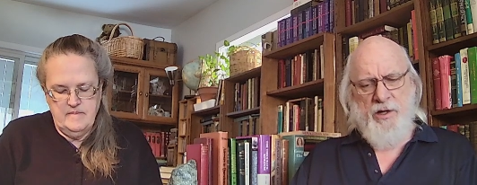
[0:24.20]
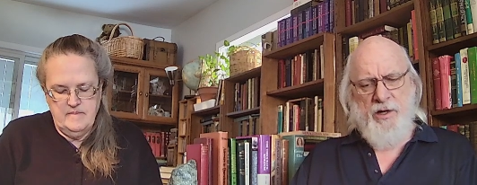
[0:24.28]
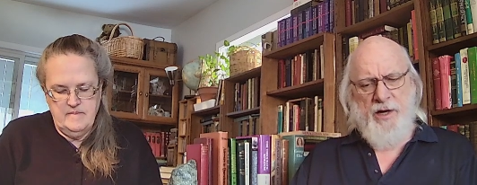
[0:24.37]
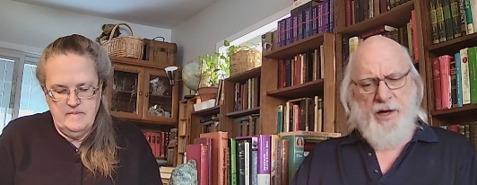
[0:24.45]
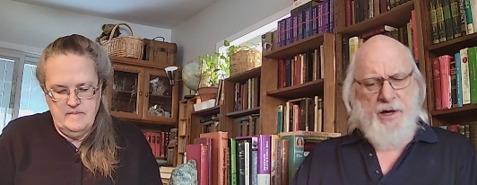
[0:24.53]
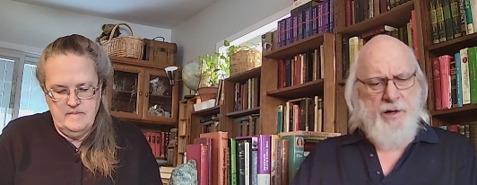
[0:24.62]

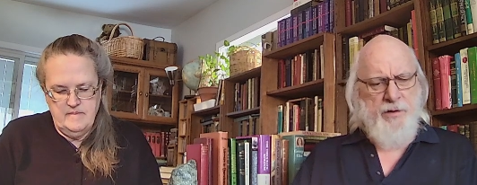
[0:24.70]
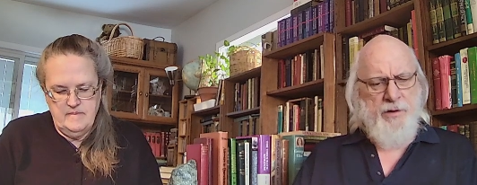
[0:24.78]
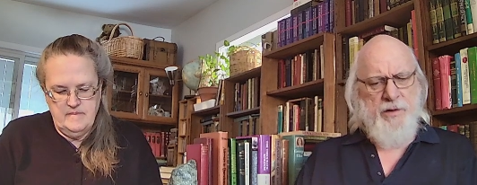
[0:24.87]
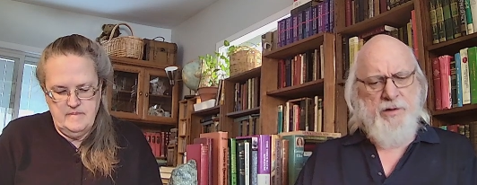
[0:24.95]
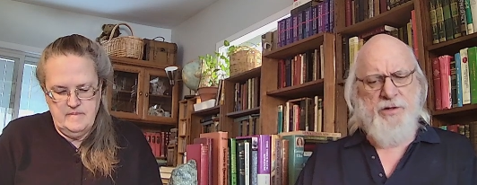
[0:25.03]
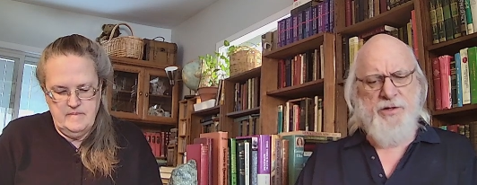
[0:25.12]

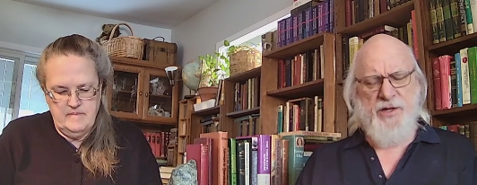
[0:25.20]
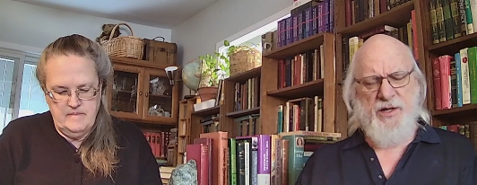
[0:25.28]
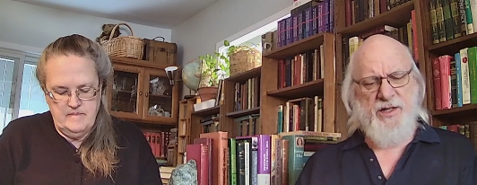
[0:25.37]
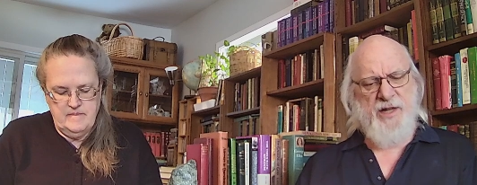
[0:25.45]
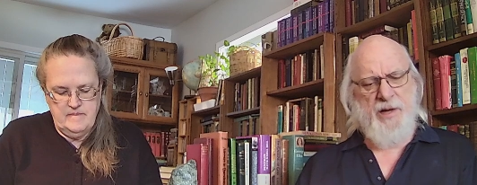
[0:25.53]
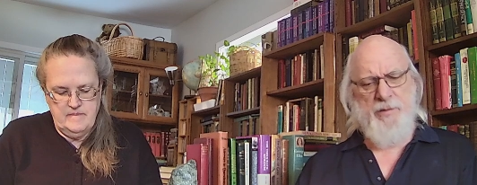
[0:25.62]
Speaker 1: And there's an
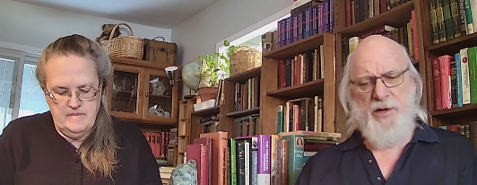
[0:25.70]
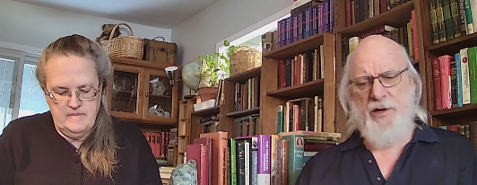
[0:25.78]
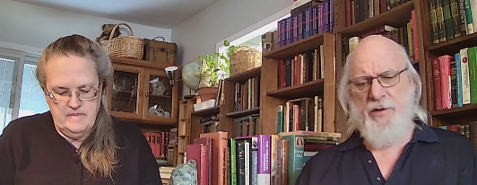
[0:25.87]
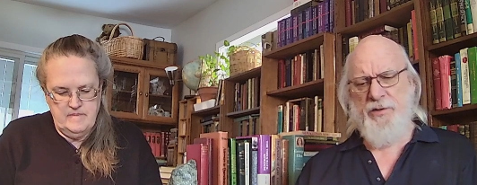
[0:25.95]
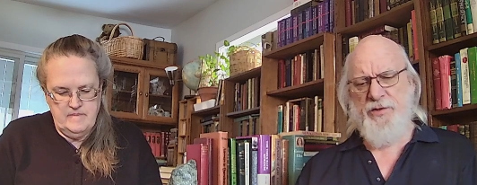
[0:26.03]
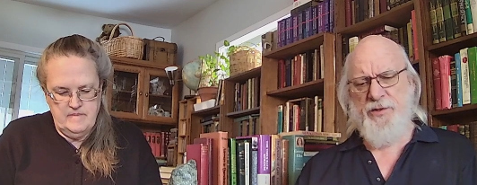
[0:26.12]
attempt
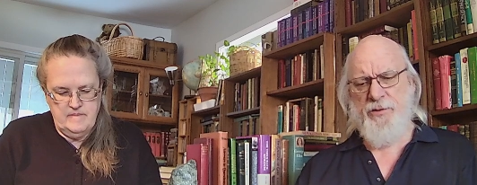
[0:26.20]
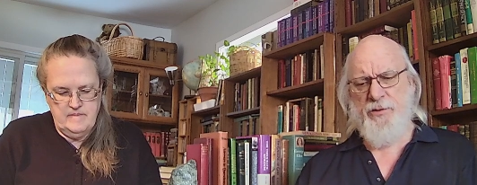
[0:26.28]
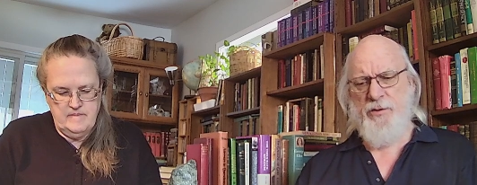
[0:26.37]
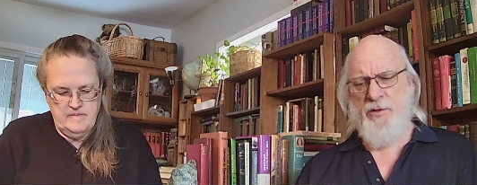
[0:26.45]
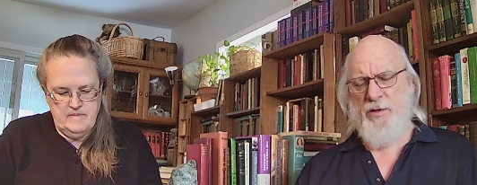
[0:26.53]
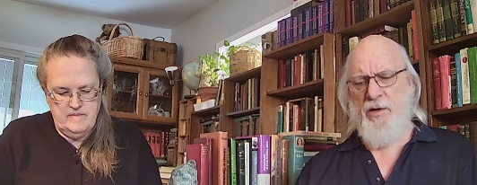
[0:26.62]
here to
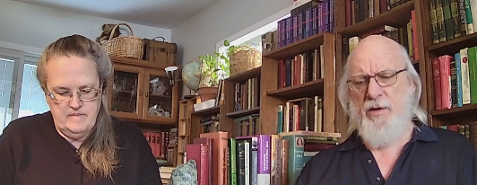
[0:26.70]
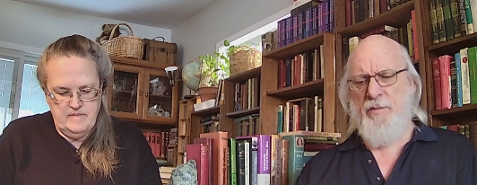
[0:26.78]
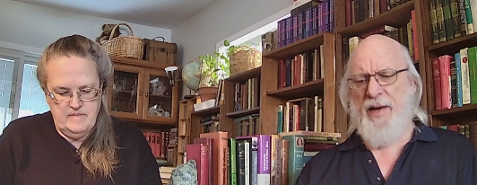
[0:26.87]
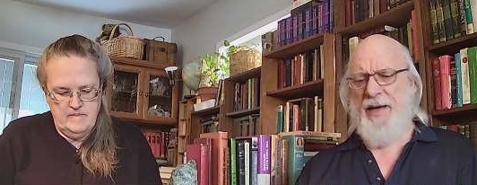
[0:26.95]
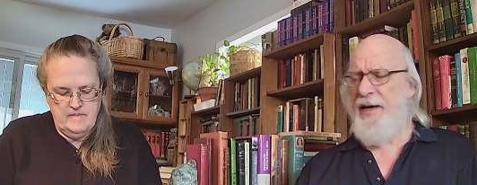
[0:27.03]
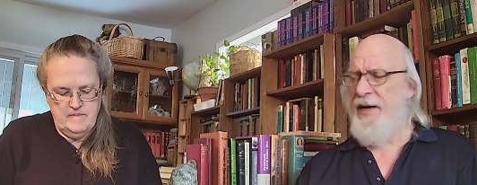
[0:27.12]

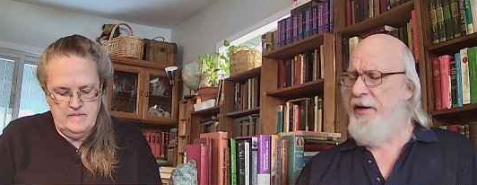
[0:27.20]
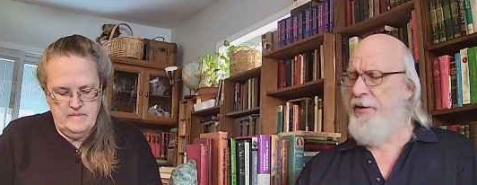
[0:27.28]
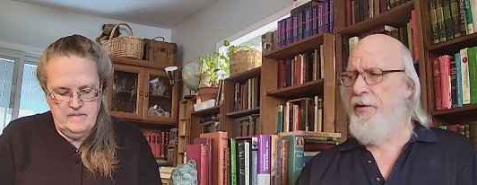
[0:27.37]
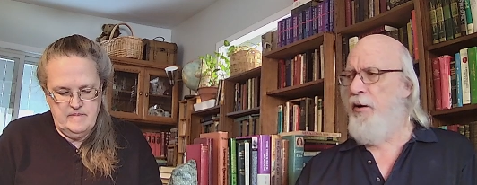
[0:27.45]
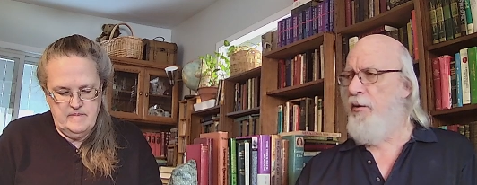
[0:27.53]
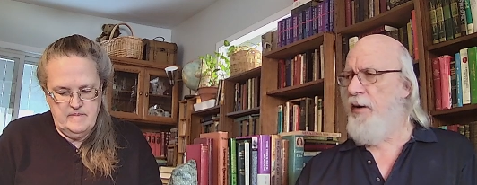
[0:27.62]
make a
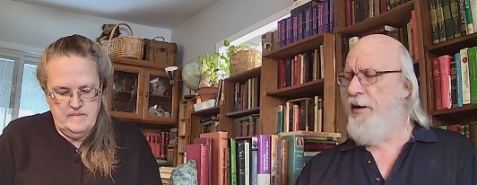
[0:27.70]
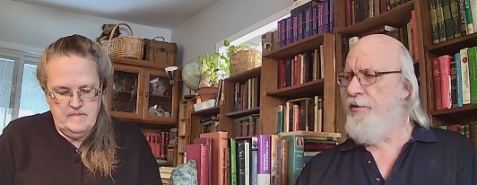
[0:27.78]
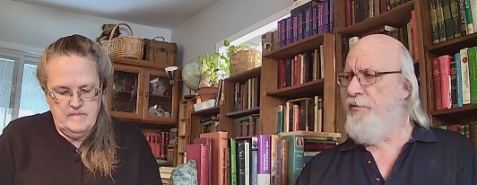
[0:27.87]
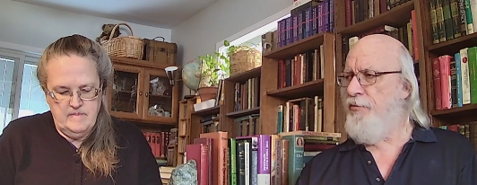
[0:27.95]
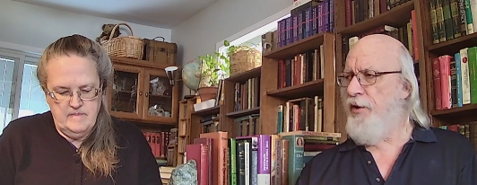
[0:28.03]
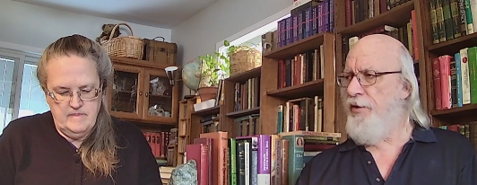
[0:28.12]
hero out
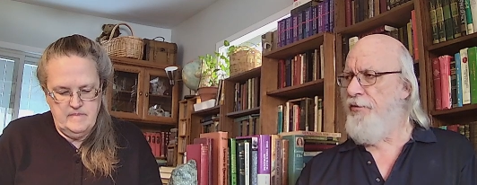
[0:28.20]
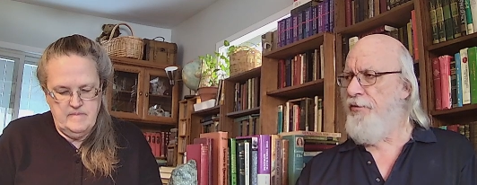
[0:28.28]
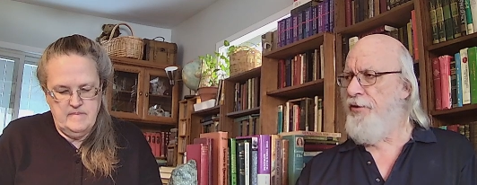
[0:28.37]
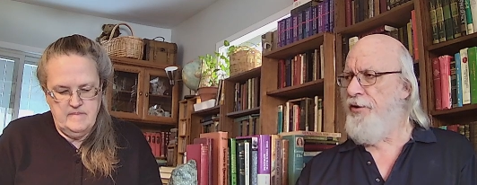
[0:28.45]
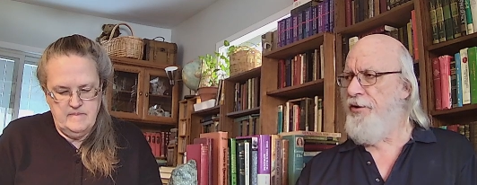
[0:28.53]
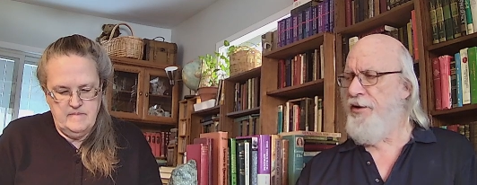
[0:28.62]
of
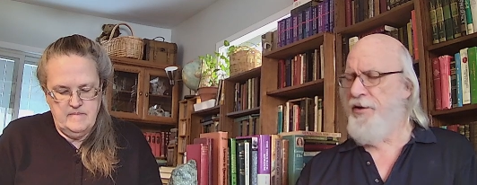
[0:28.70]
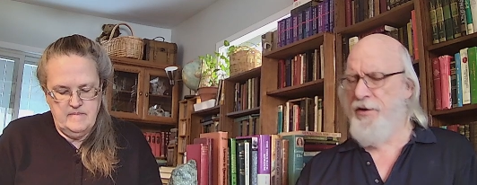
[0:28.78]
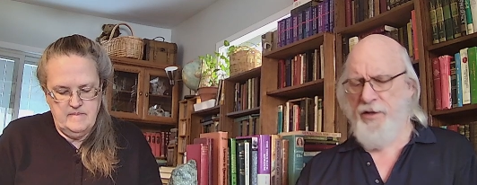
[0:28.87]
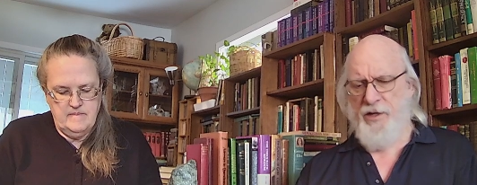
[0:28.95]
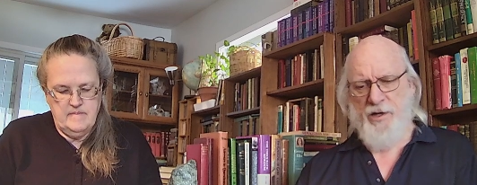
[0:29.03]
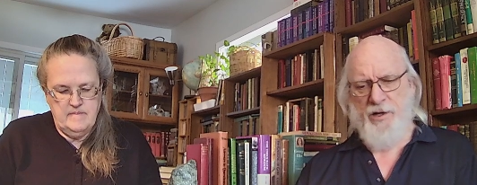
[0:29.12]
Rutherford.
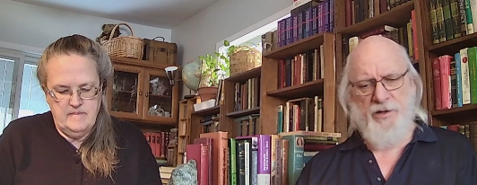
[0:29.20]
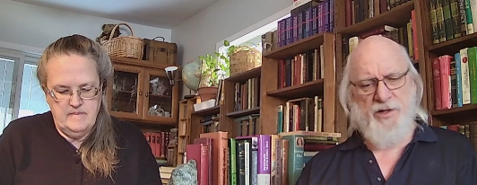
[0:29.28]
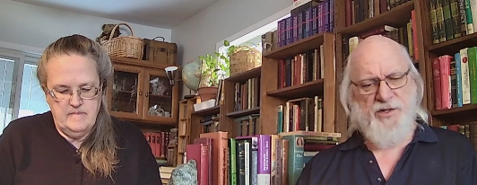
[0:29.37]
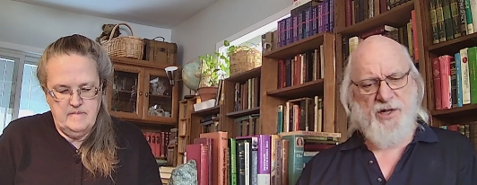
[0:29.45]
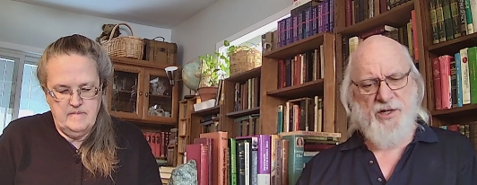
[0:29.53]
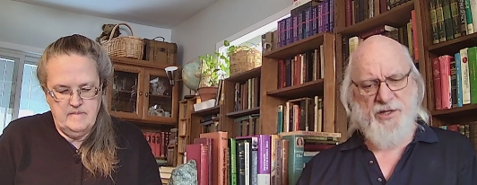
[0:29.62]
And
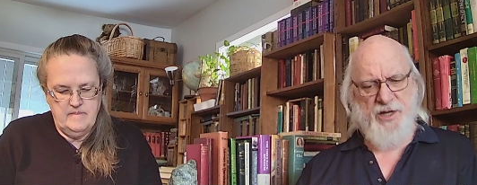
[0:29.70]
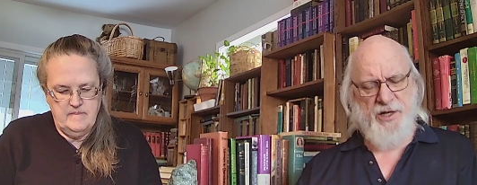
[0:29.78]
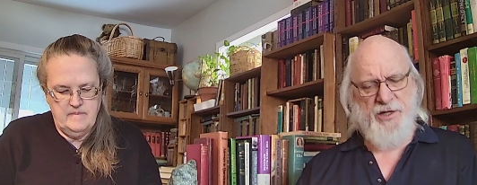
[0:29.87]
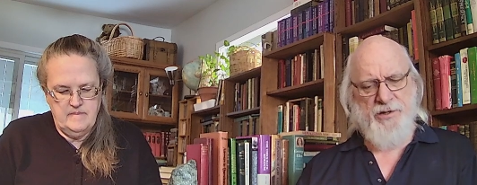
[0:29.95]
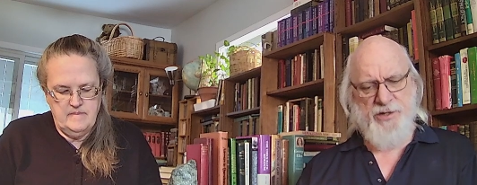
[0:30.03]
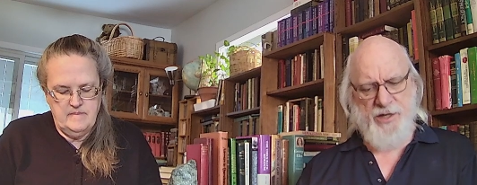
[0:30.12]
this continues, I